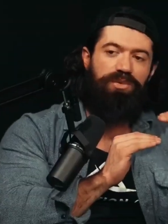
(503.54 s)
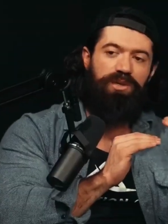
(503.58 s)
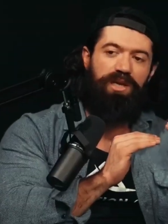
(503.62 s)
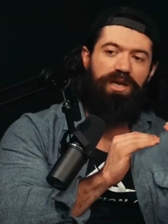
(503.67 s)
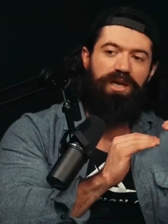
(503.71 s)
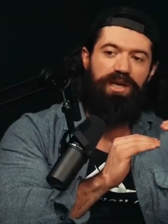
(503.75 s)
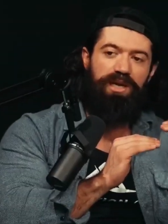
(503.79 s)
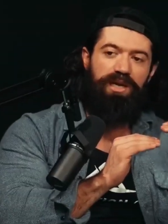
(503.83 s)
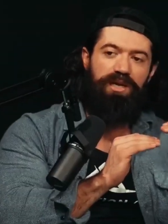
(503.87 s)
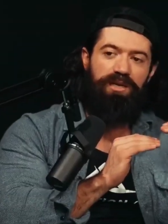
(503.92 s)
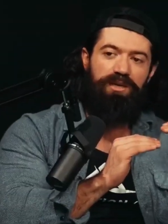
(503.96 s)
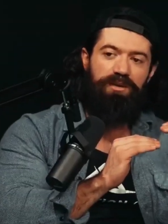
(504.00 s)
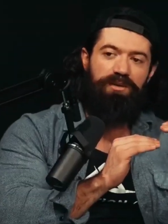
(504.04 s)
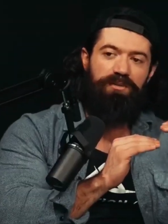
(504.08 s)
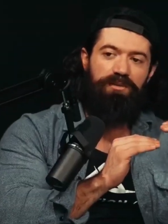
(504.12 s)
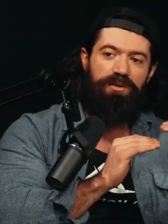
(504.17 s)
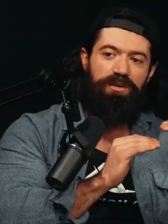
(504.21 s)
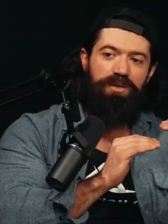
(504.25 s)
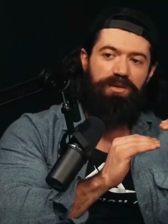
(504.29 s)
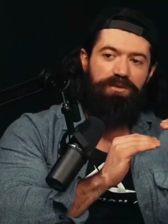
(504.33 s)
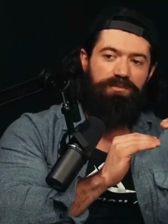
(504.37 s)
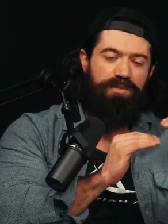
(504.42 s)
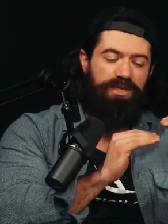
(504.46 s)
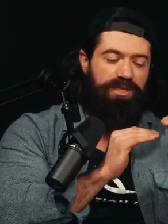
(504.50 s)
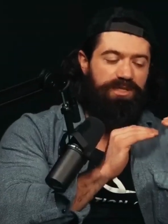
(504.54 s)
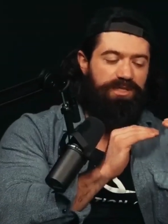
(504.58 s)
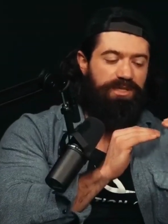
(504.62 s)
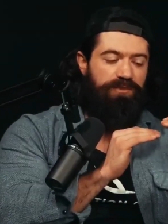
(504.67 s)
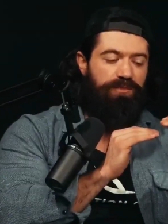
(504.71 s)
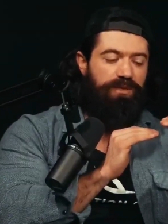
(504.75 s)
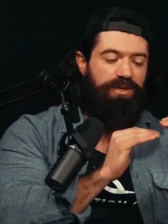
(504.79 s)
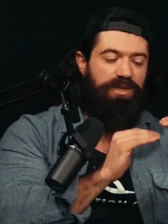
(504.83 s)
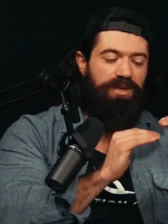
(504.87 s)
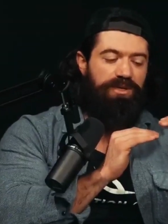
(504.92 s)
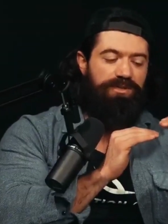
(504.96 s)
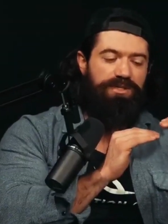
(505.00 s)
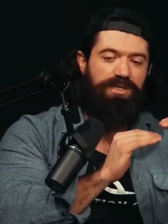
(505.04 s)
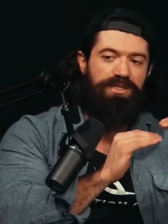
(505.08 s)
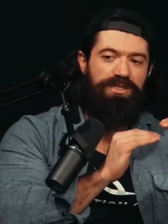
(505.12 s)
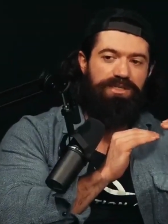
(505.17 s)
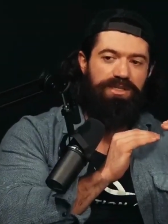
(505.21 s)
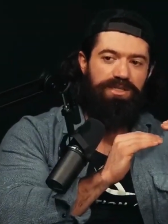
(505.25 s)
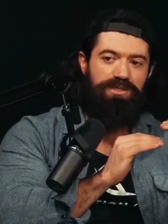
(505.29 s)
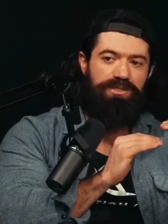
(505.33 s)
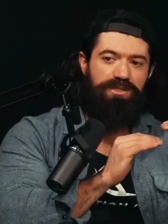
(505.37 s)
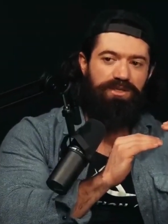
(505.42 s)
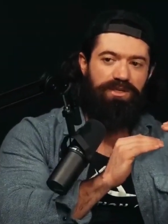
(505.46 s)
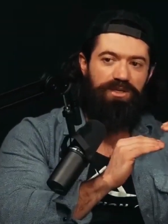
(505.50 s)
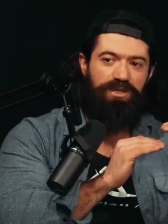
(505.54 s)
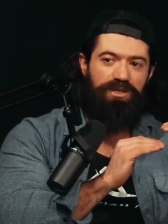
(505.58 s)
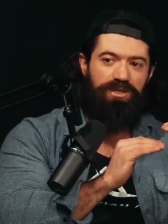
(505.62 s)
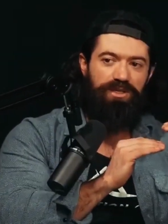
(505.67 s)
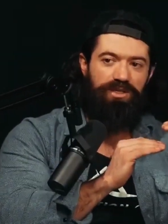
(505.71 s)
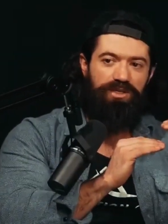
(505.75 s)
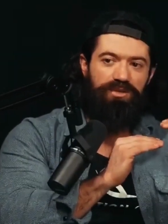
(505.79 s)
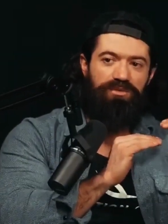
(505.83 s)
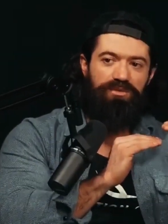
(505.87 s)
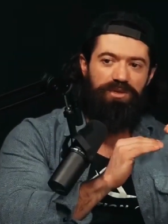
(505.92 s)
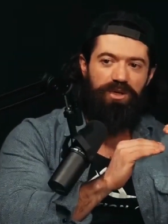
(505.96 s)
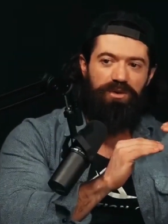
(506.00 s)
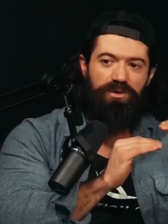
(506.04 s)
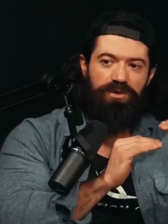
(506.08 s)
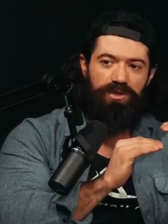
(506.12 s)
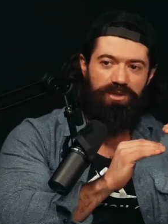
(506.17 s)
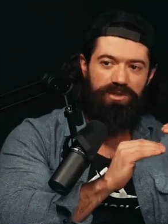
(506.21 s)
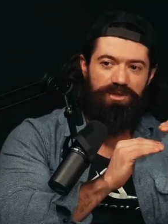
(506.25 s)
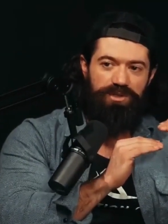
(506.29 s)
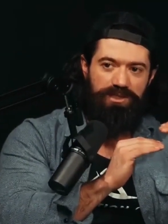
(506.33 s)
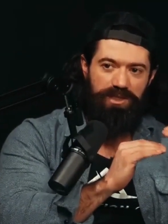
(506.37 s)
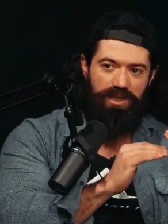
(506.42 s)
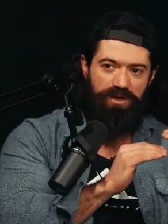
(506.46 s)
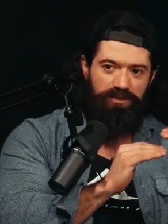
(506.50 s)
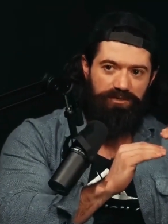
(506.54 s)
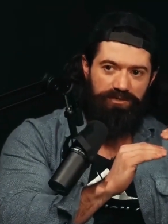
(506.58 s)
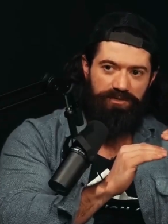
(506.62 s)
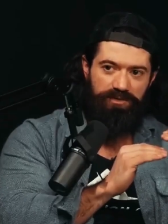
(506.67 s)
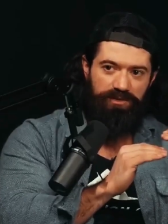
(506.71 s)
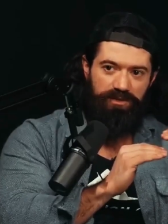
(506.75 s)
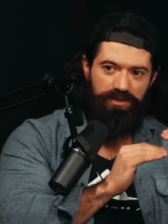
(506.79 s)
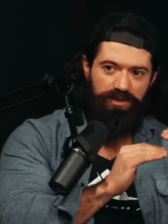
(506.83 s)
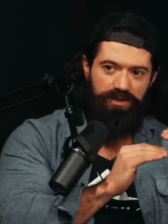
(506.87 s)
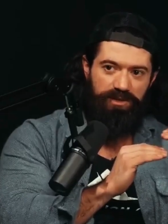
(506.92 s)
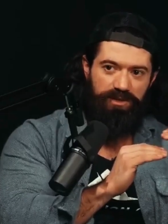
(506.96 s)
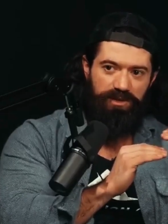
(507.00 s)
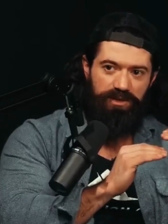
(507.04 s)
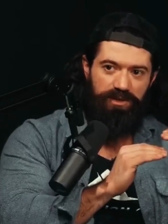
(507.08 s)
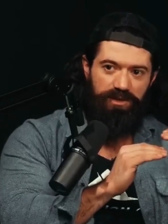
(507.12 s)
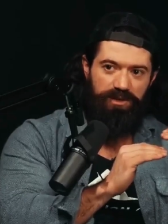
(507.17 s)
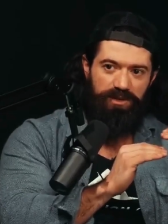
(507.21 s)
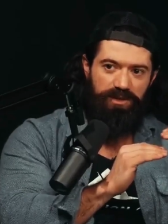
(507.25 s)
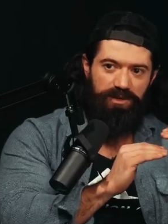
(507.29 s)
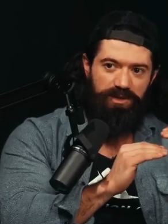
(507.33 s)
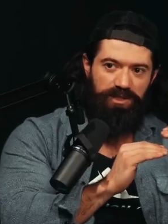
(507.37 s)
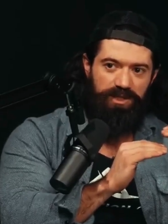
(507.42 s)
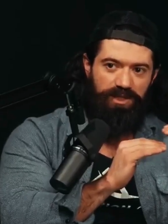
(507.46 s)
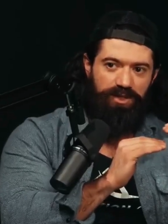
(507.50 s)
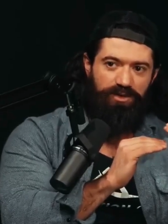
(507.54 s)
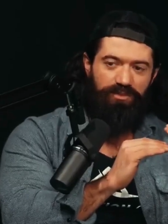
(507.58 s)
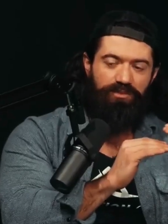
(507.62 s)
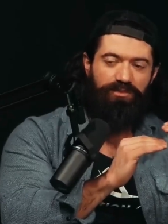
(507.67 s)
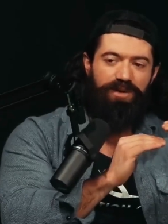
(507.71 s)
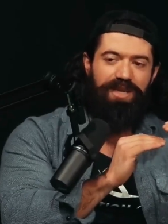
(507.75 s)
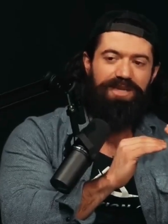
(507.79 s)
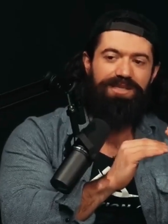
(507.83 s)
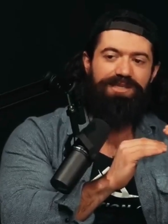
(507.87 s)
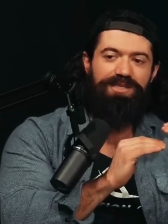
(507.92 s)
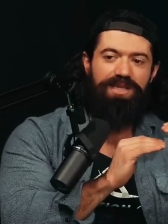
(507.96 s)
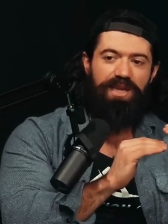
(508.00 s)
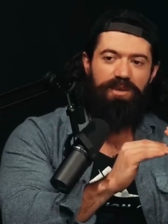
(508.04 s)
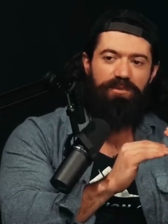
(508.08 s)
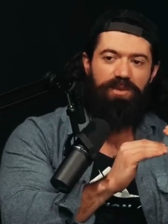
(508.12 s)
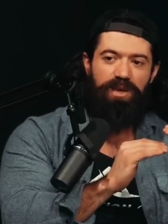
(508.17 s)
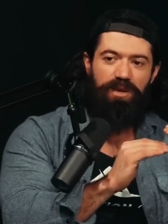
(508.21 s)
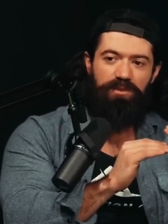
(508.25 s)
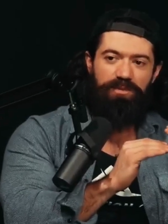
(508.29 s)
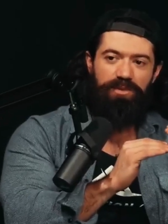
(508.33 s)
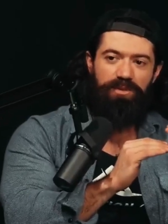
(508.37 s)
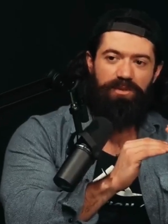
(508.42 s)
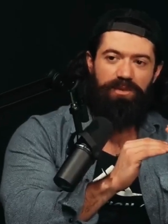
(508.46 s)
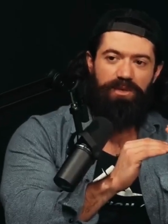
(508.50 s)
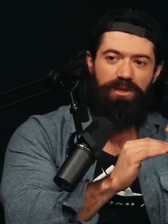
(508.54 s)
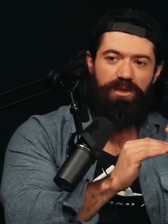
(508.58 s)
play because everybody else isn't as good, you lower yourself. You don't raise them up.